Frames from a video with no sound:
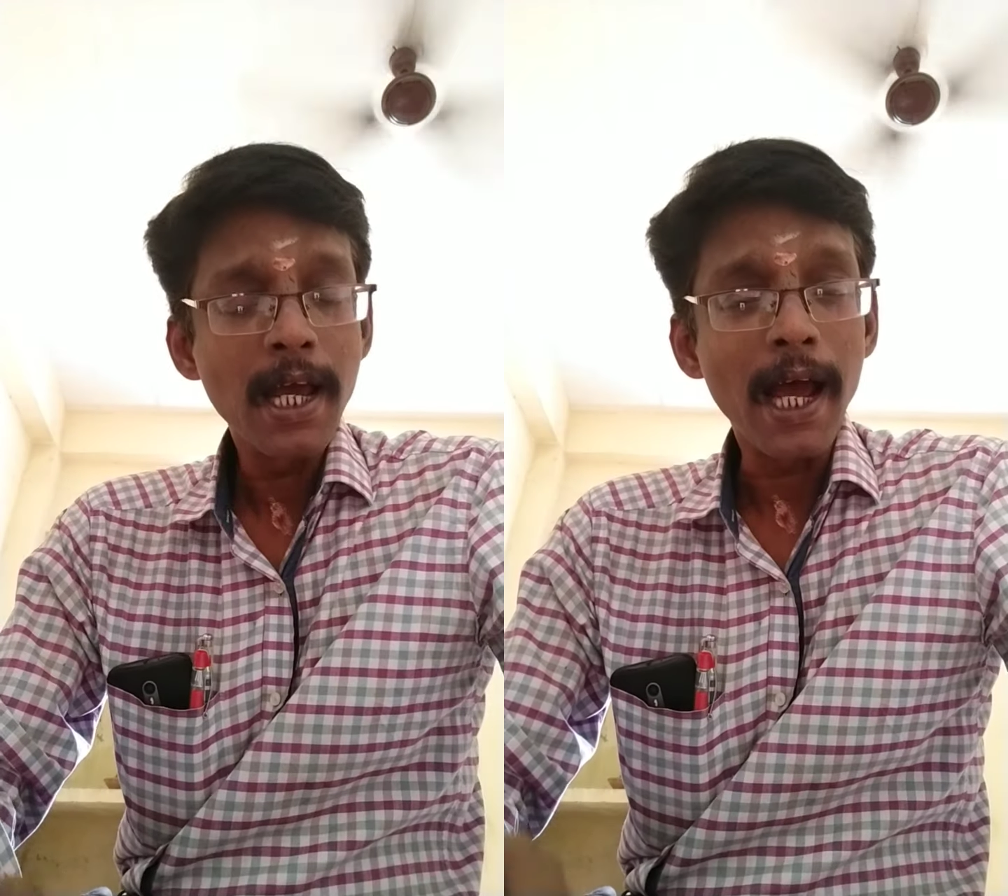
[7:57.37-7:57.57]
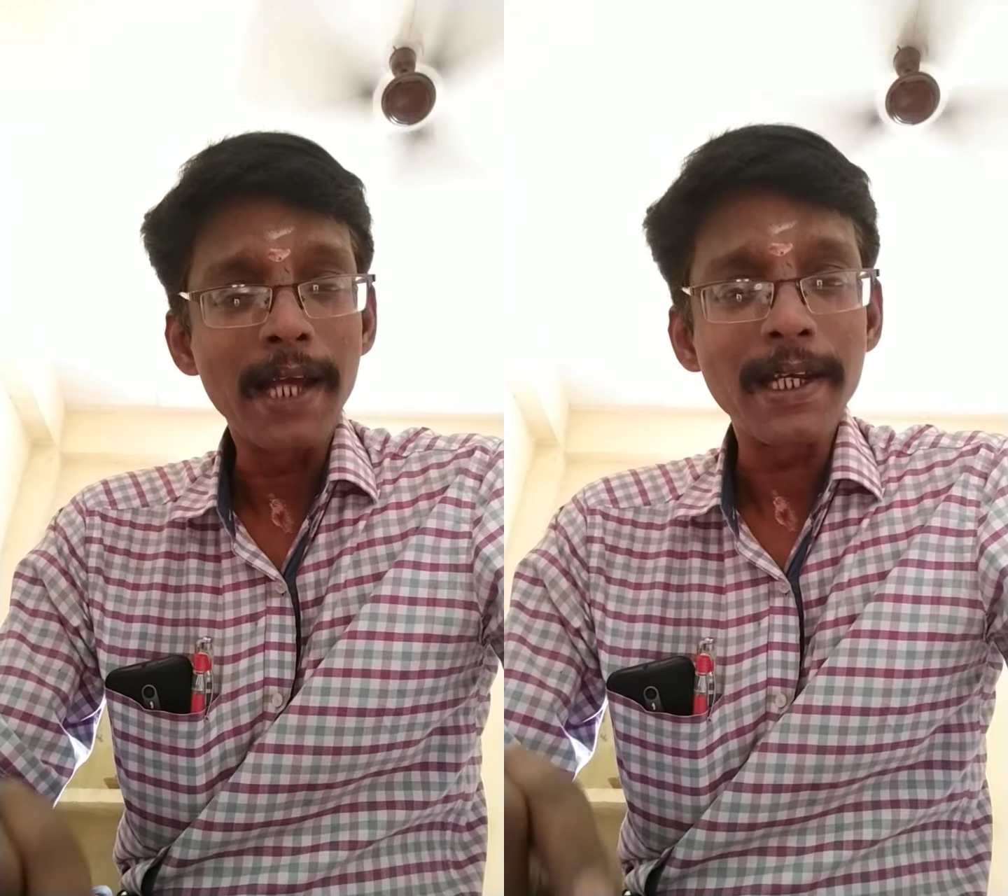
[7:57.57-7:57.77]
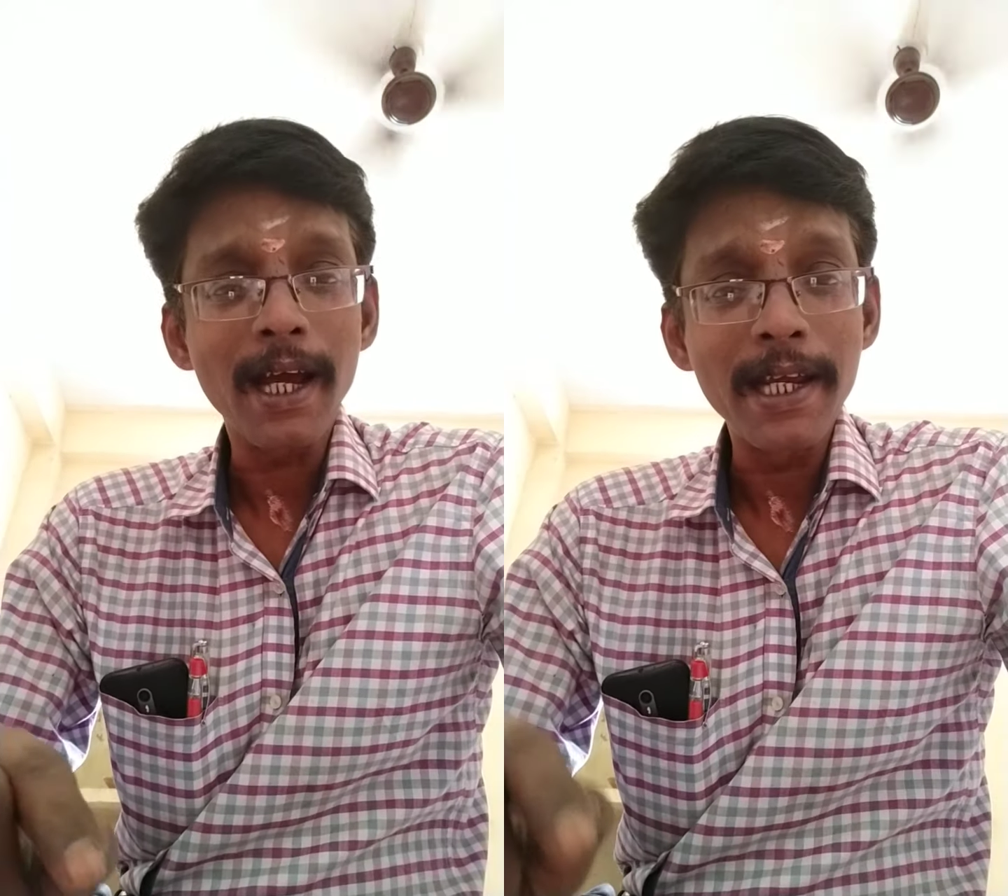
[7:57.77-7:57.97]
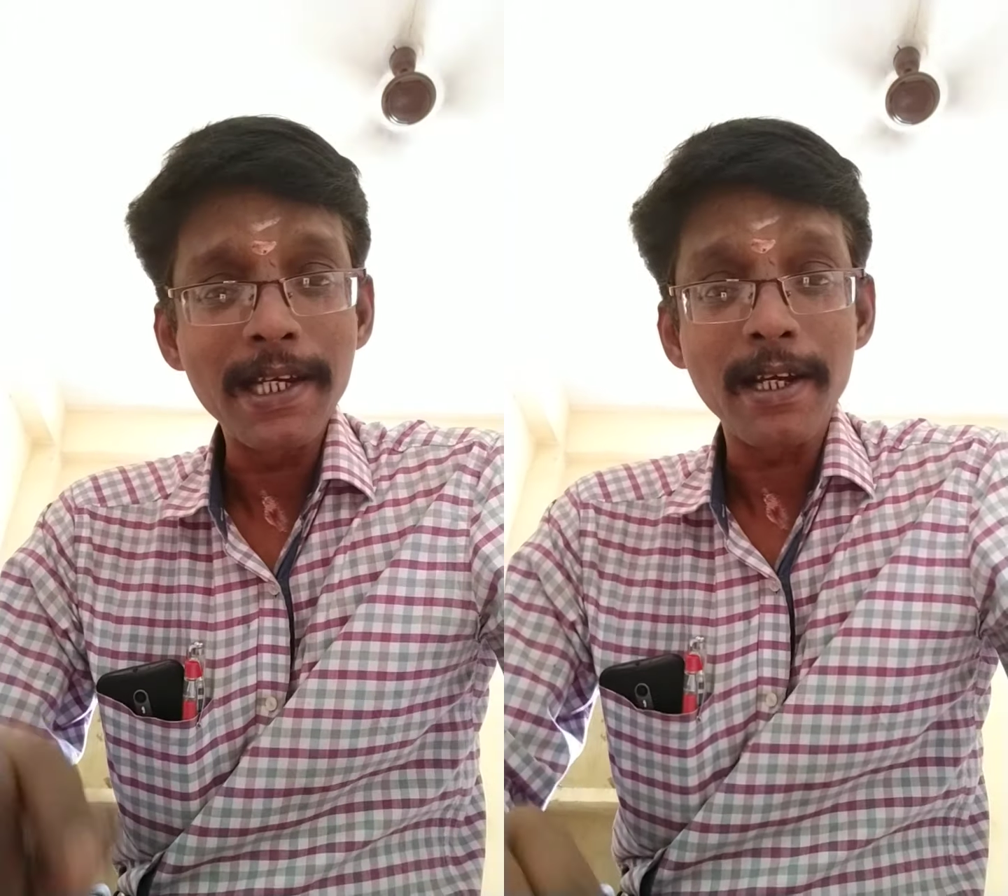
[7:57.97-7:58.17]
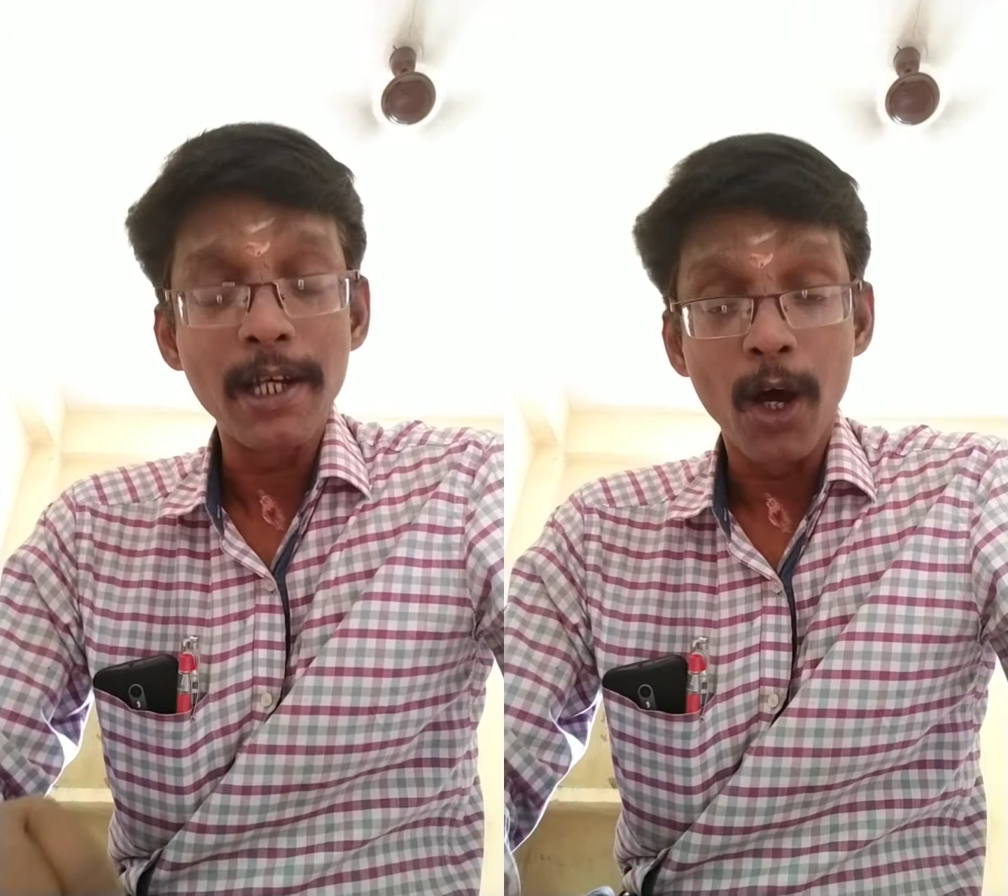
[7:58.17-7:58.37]
and
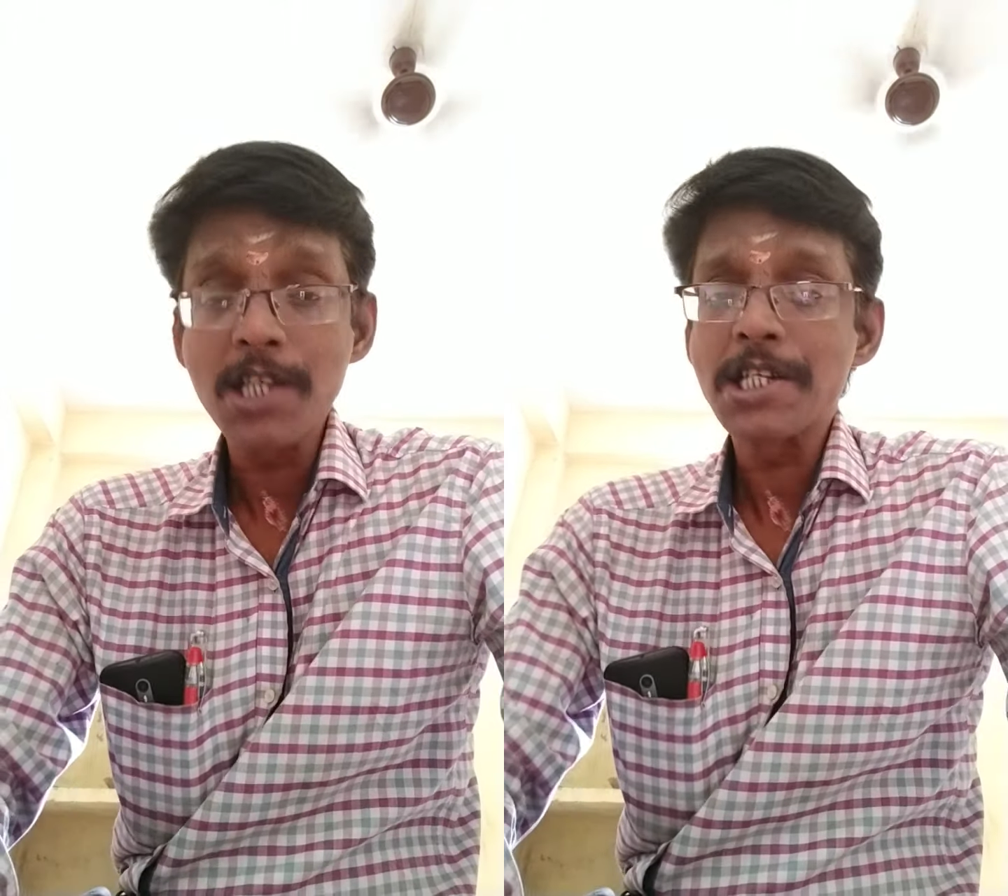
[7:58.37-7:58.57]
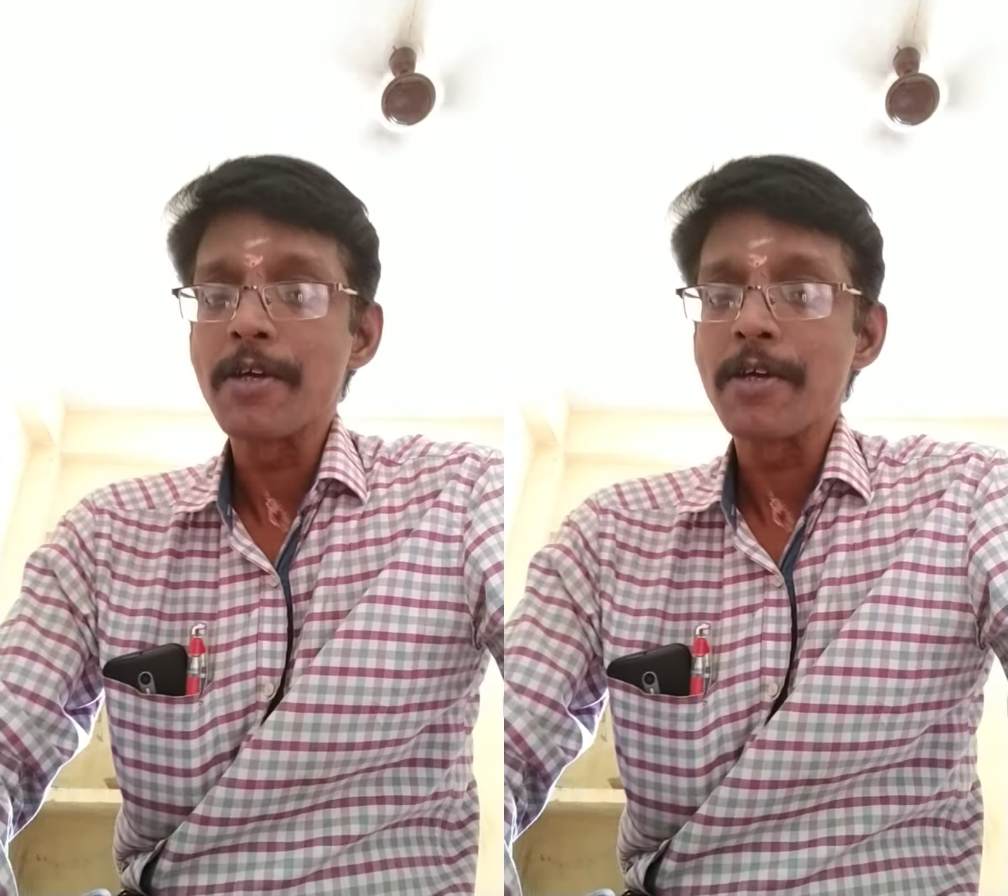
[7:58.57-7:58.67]
it lasts